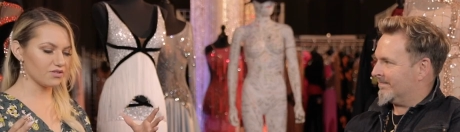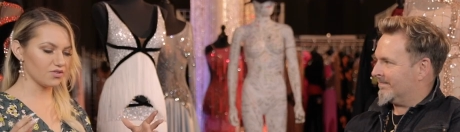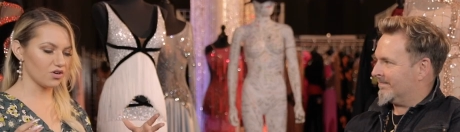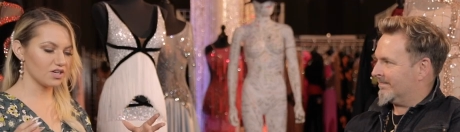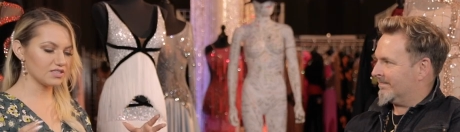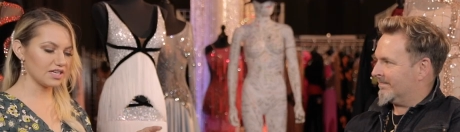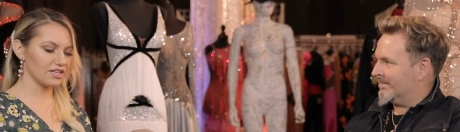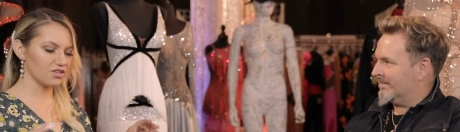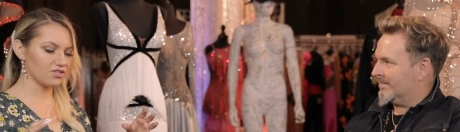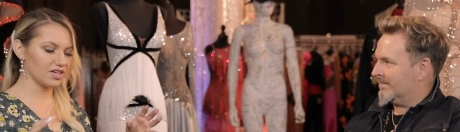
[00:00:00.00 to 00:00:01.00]
Speaker 1: of yours, and
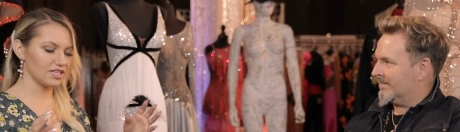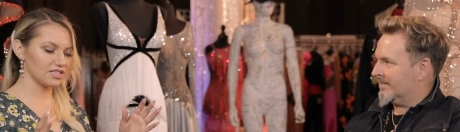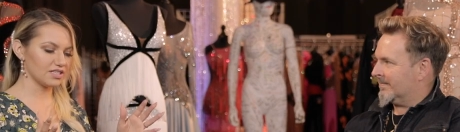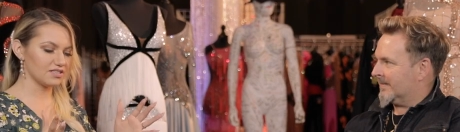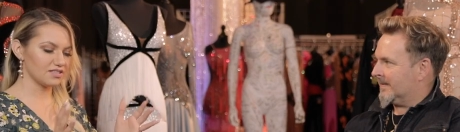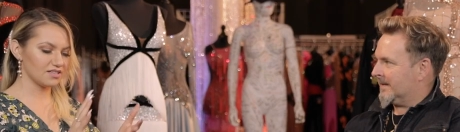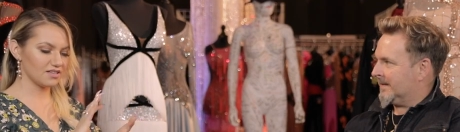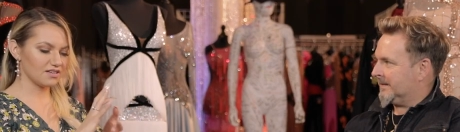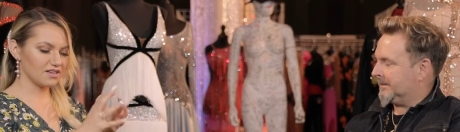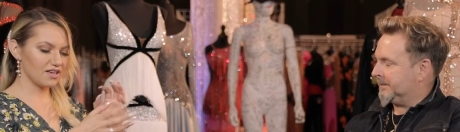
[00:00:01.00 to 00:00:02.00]
you created
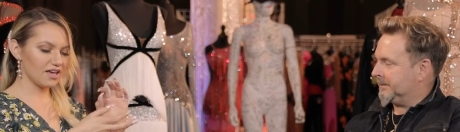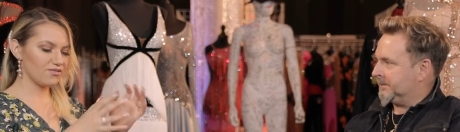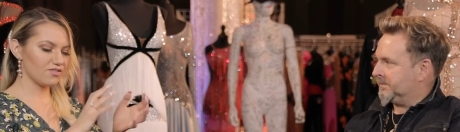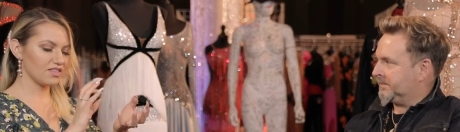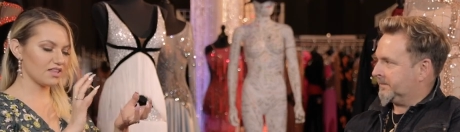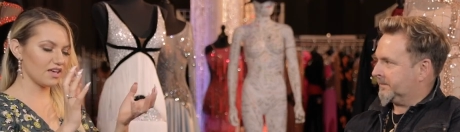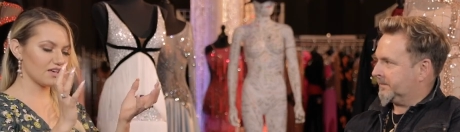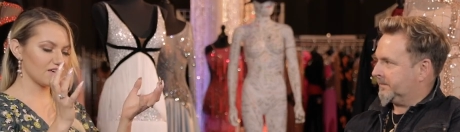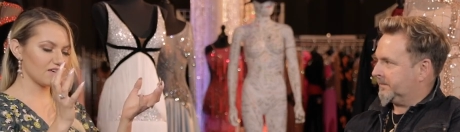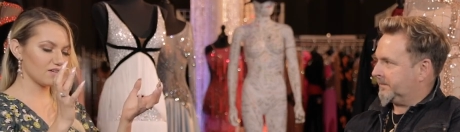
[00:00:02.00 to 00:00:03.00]
everything
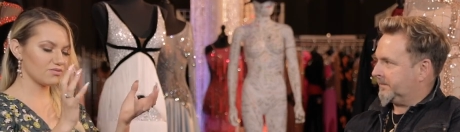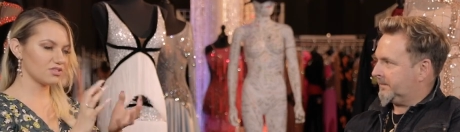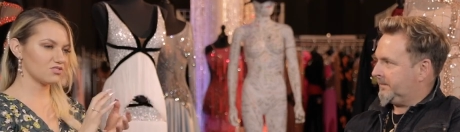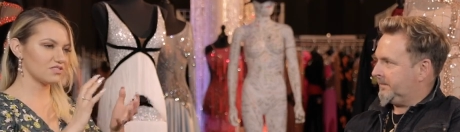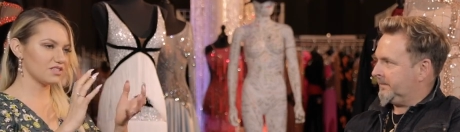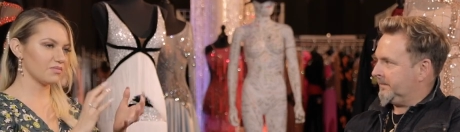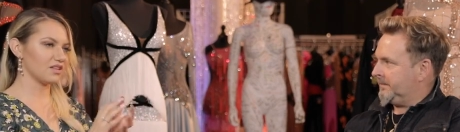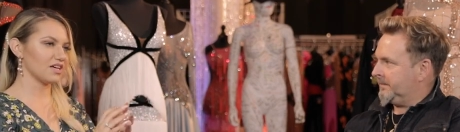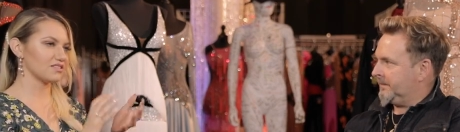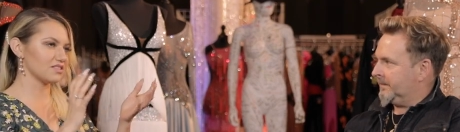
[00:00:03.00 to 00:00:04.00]
which
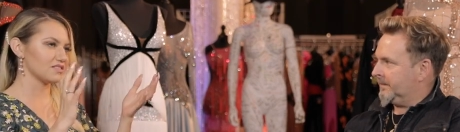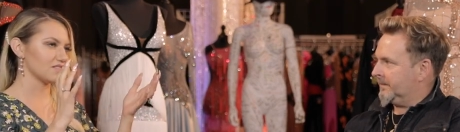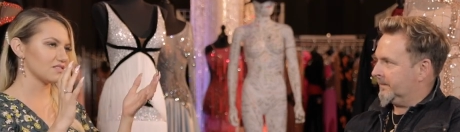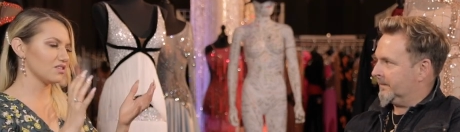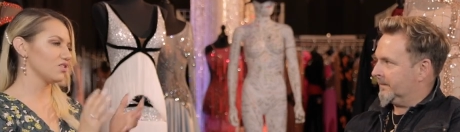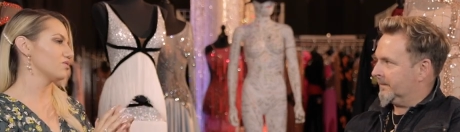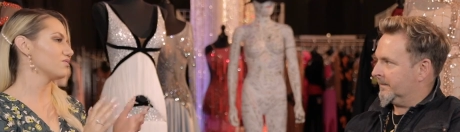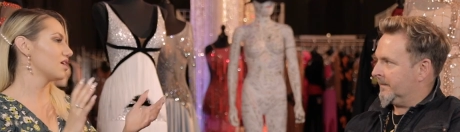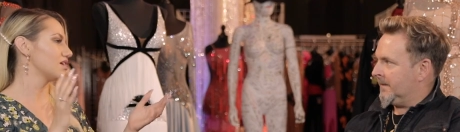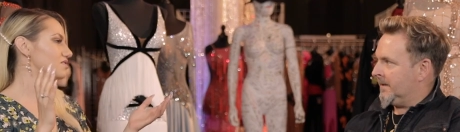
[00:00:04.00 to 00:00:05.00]
symbolizes you
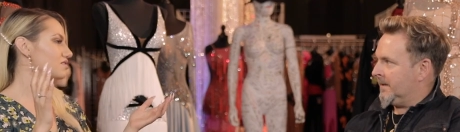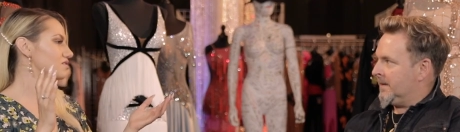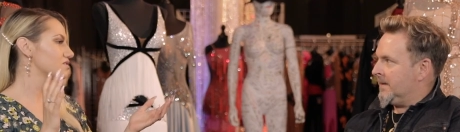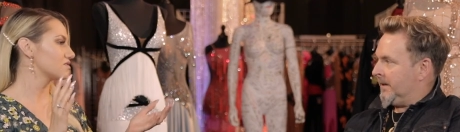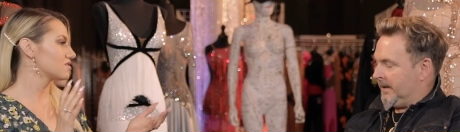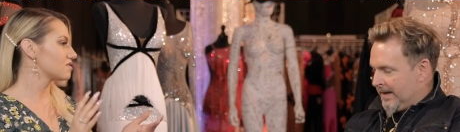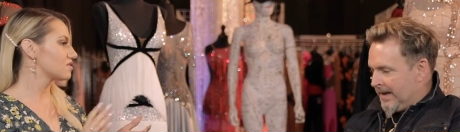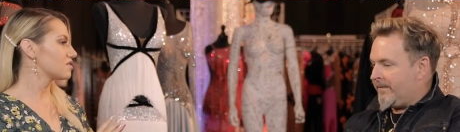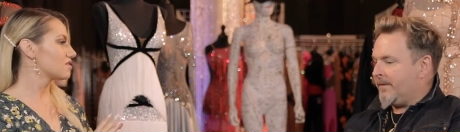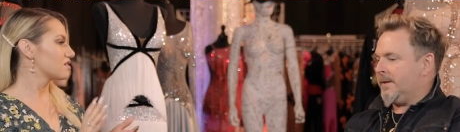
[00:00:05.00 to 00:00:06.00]
and.
Speaker 2: Yeah,
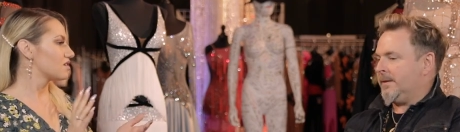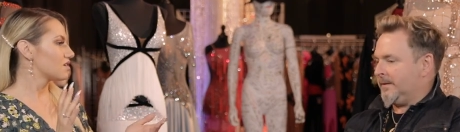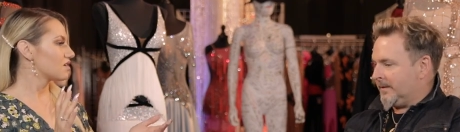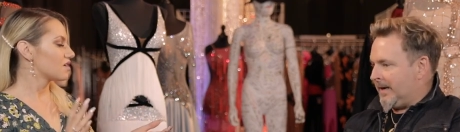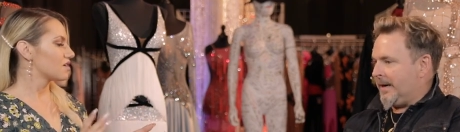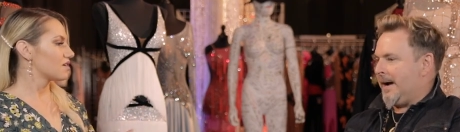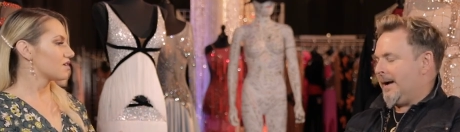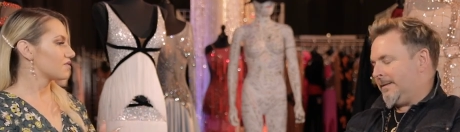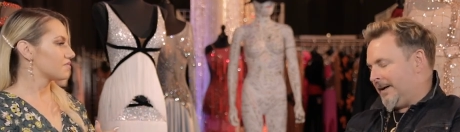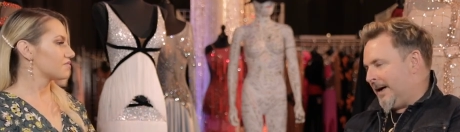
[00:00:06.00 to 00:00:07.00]
everything. Uh,
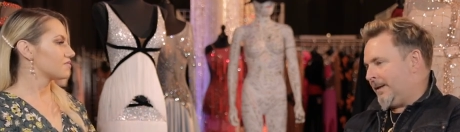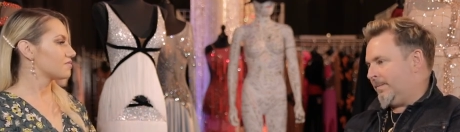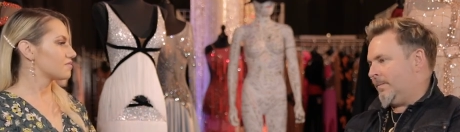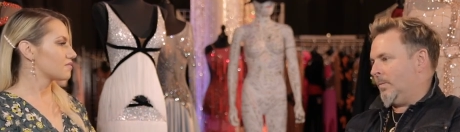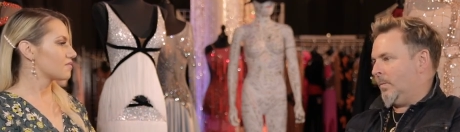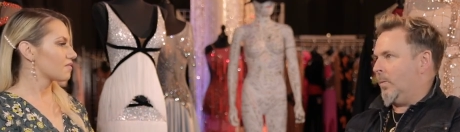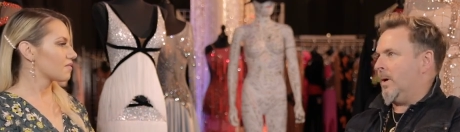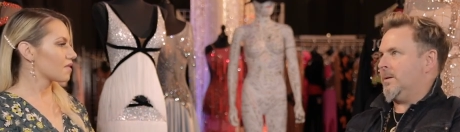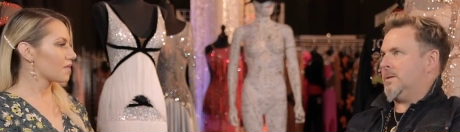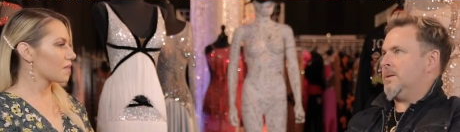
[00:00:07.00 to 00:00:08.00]
I, I
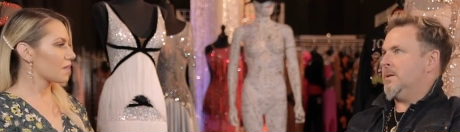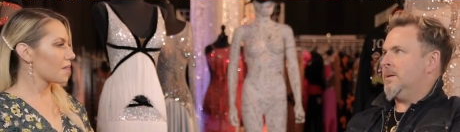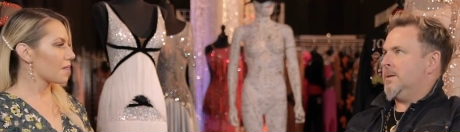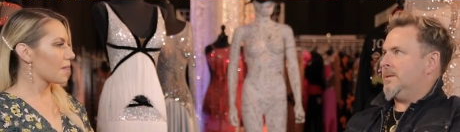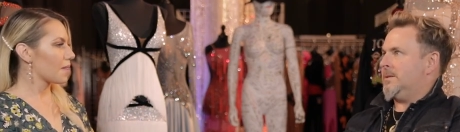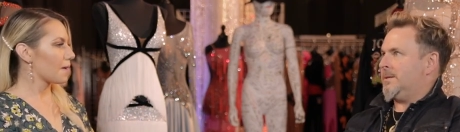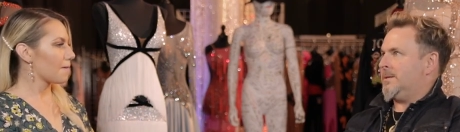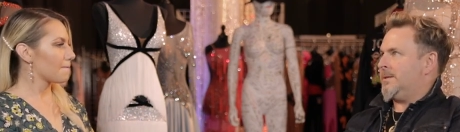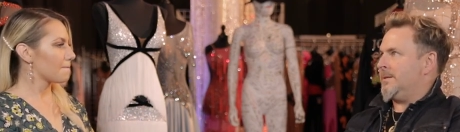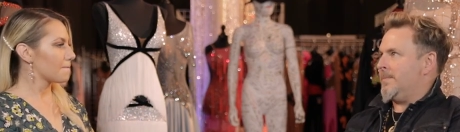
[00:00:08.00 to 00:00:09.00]
want
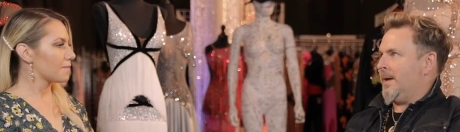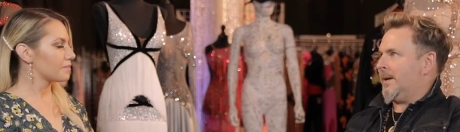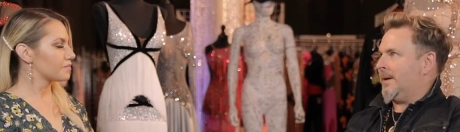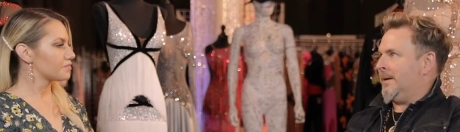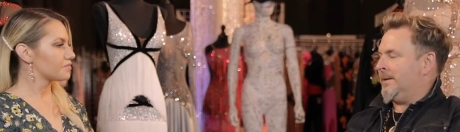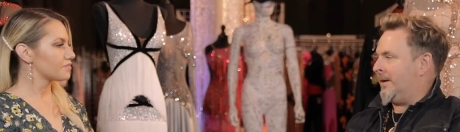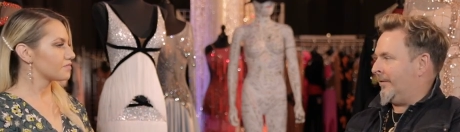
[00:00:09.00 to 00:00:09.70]
to make a